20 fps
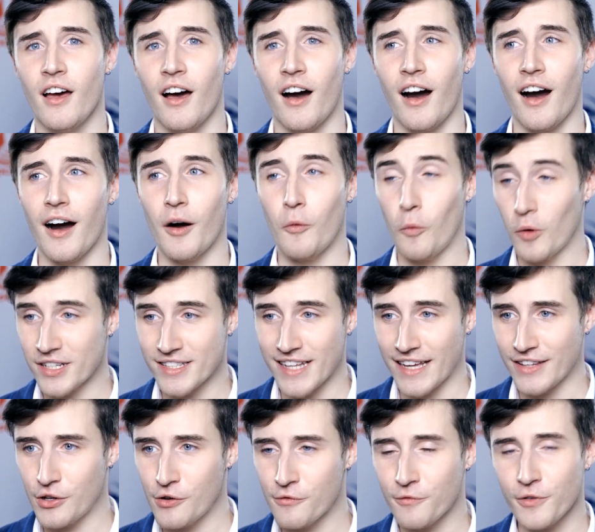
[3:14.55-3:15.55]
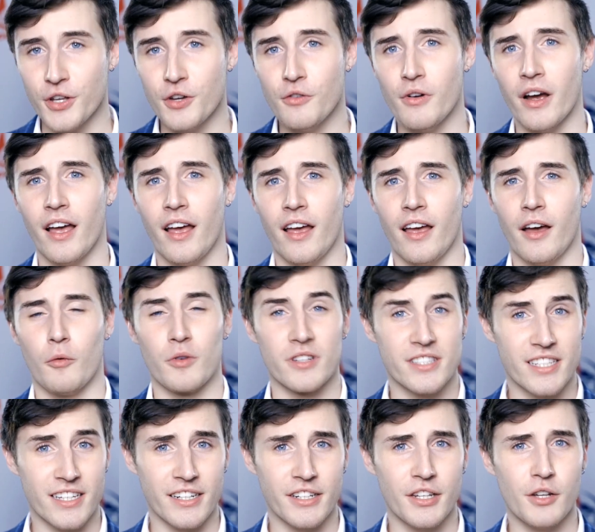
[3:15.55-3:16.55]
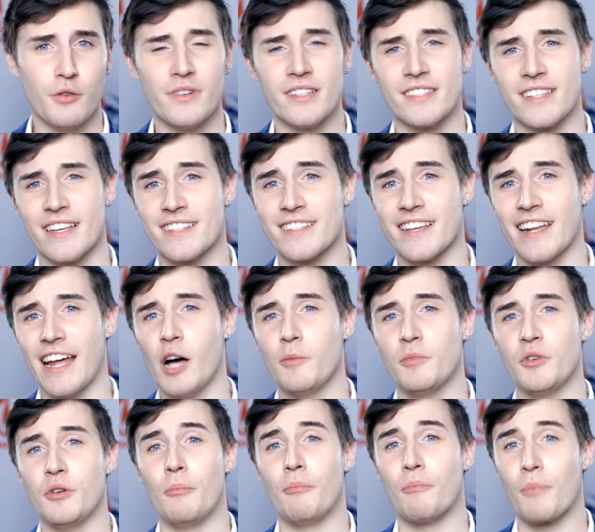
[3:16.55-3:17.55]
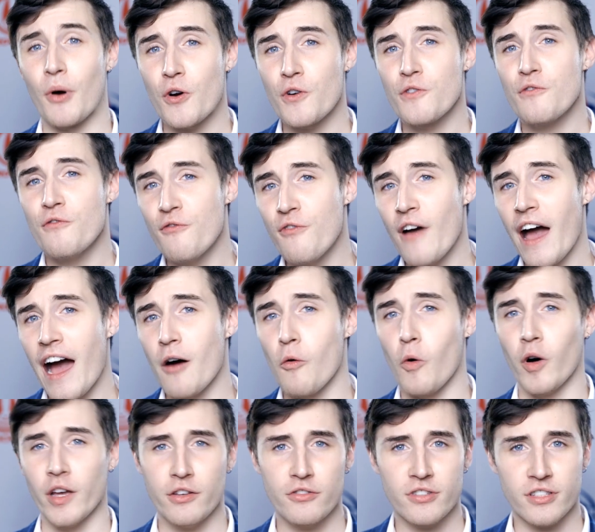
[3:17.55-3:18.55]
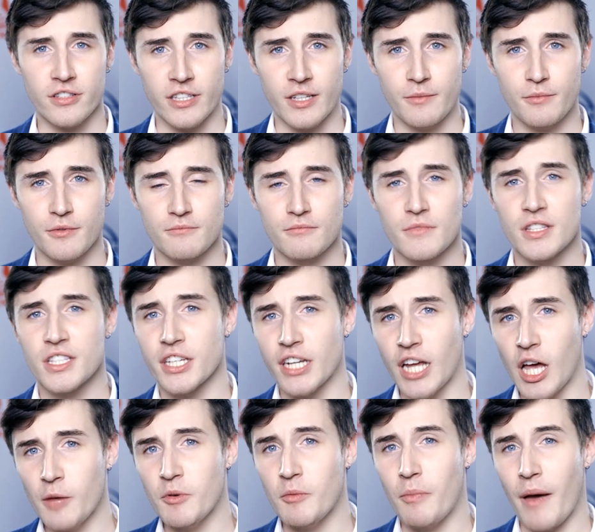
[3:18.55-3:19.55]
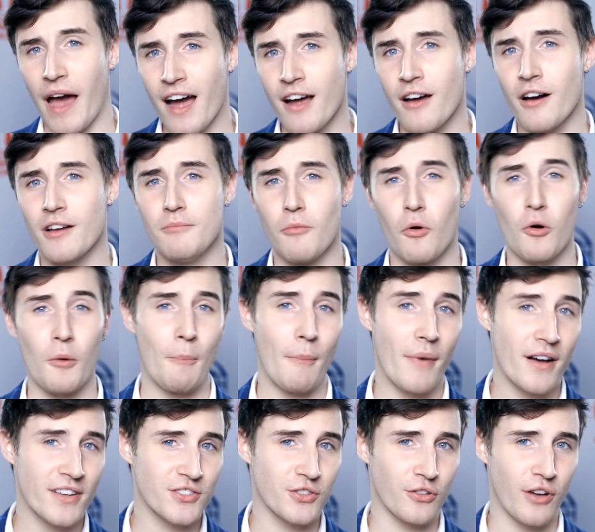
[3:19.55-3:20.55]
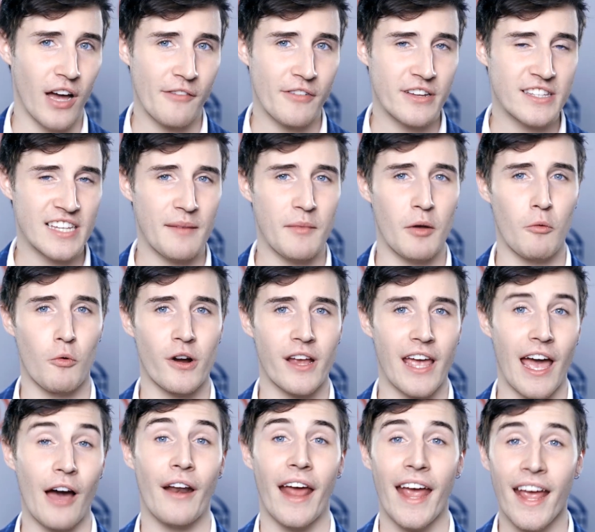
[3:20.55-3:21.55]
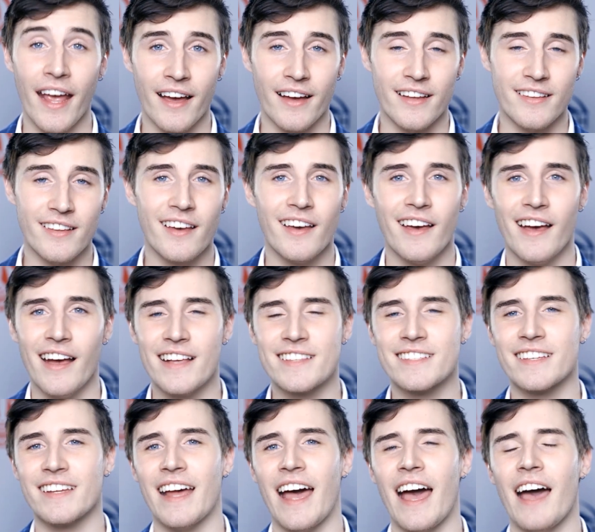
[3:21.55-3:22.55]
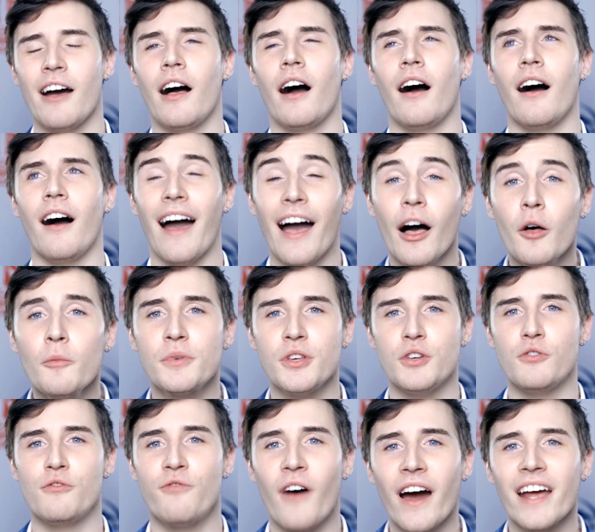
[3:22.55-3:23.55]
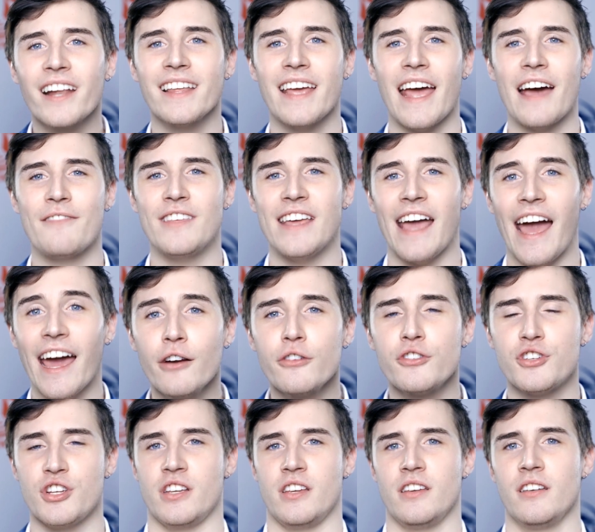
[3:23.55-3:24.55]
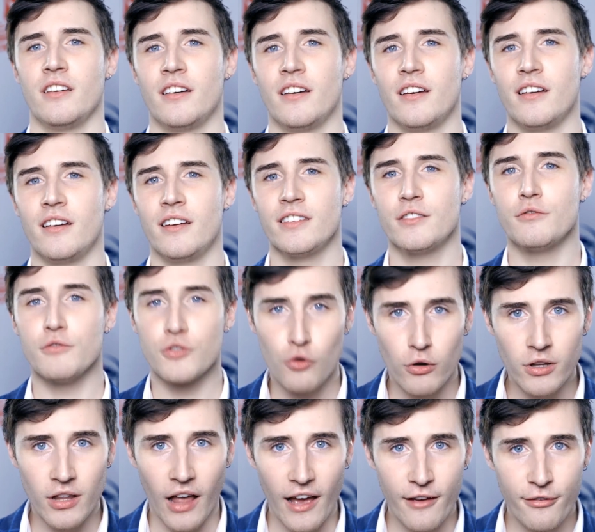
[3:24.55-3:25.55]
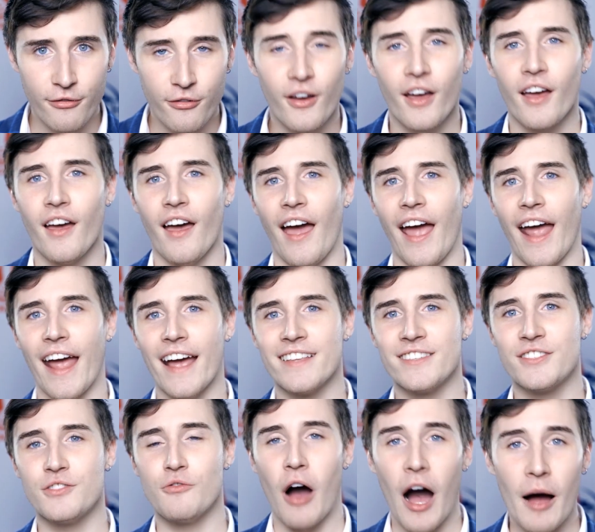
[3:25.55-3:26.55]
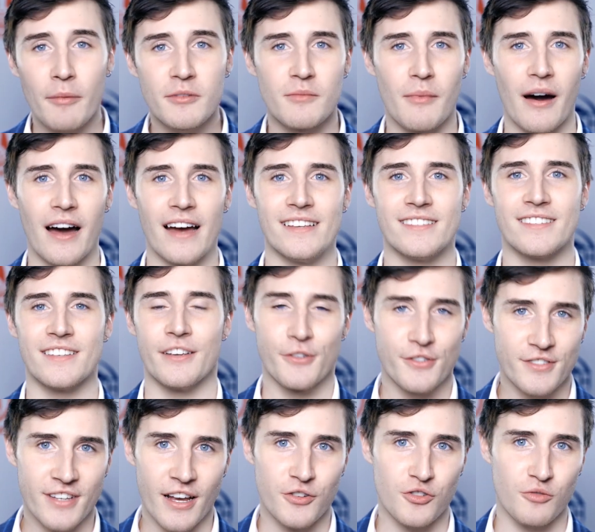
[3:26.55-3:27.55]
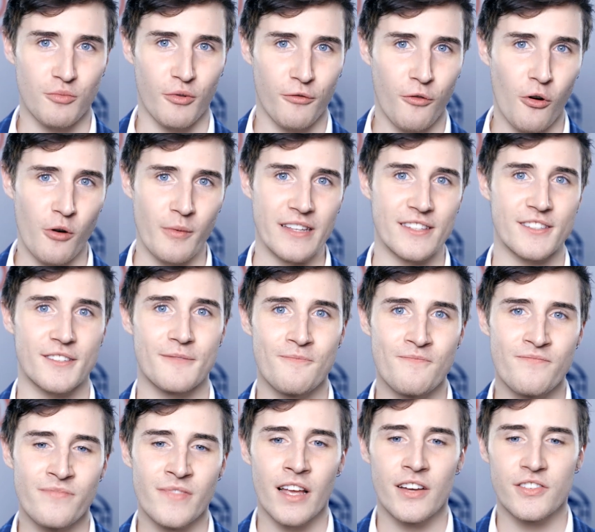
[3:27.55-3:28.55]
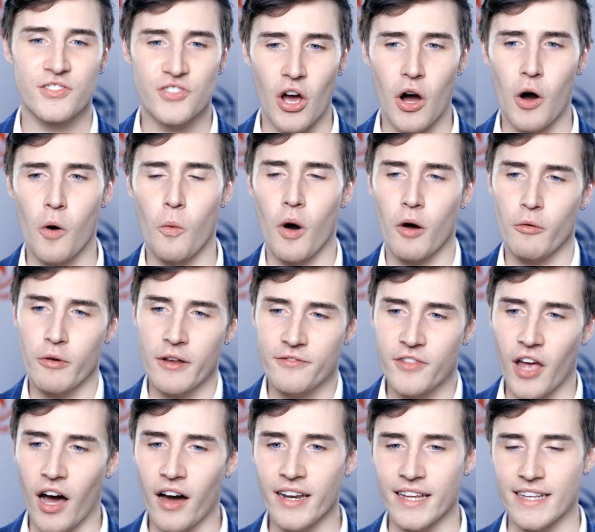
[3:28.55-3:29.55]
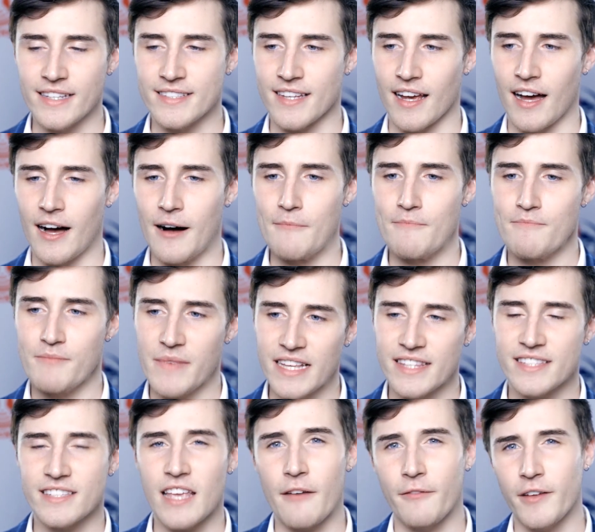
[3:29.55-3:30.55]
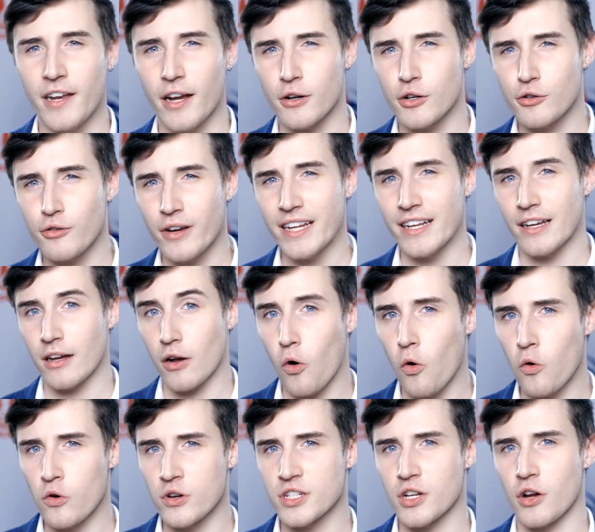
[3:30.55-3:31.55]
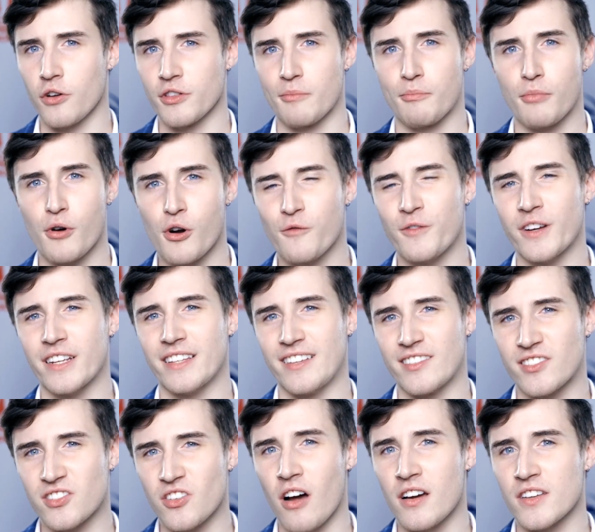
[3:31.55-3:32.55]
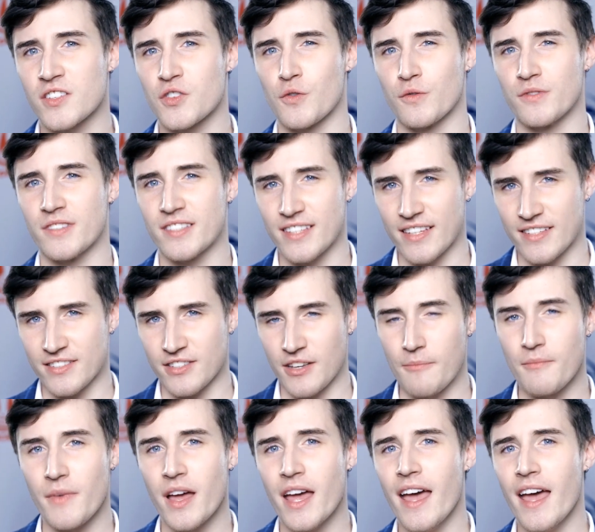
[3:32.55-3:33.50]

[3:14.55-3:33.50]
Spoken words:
What does that do for you? What it's gonna do is it's gonna help you burn fat while you sleep. It's gonna help you pack on more muscle every time you work out, and it's gonna help you finally have the energy to enjoy life and to optimize your sexual performance. So what we've done is me and Stephanie are creating a course called the Perfect Testosterone System.